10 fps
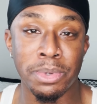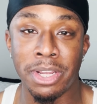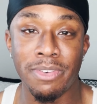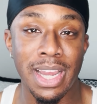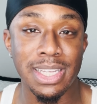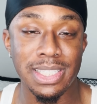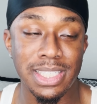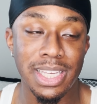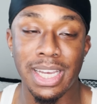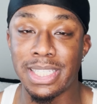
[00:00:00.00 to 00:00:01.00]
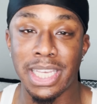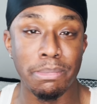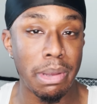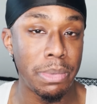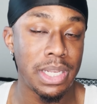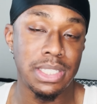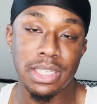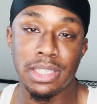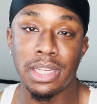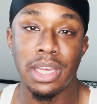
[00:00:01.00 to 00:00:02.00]
Whenever I get sick, I take my
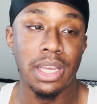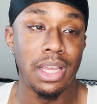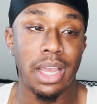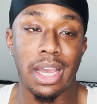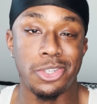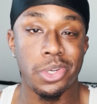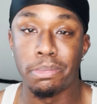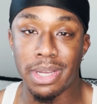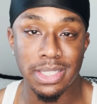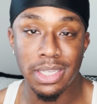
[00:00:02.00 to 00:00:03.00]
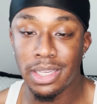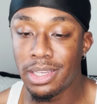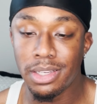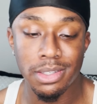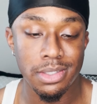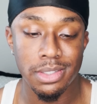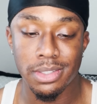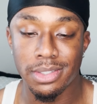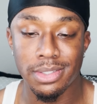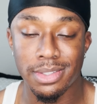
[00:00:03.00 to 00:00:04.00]
medicine, I drink my tea,
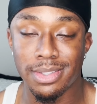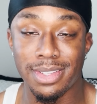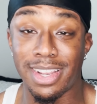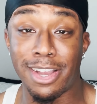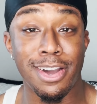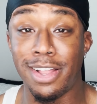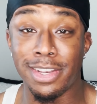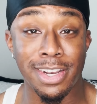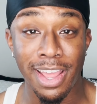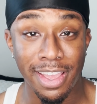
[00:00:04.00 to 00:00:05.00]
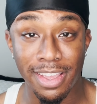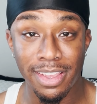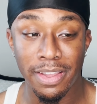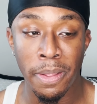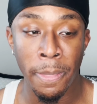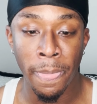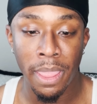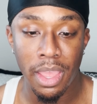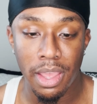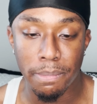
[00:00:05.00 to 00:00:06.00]
and I call it a day.
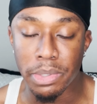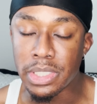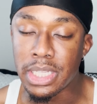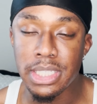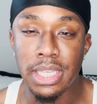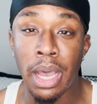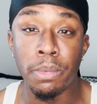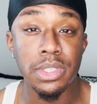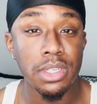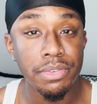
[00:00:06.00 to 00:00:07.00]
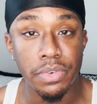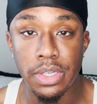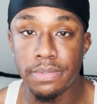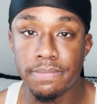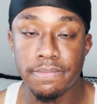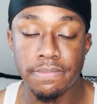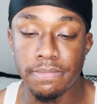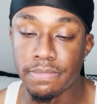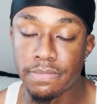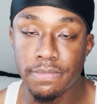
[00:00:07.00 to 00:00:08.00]
But this time was different.
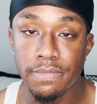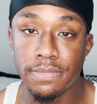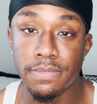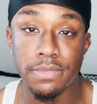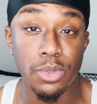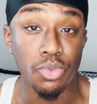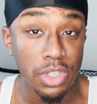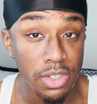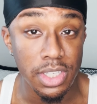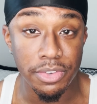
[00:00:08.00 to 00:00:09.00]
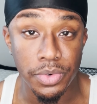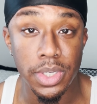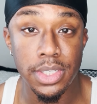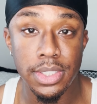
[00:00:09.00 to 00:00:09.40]
Real different.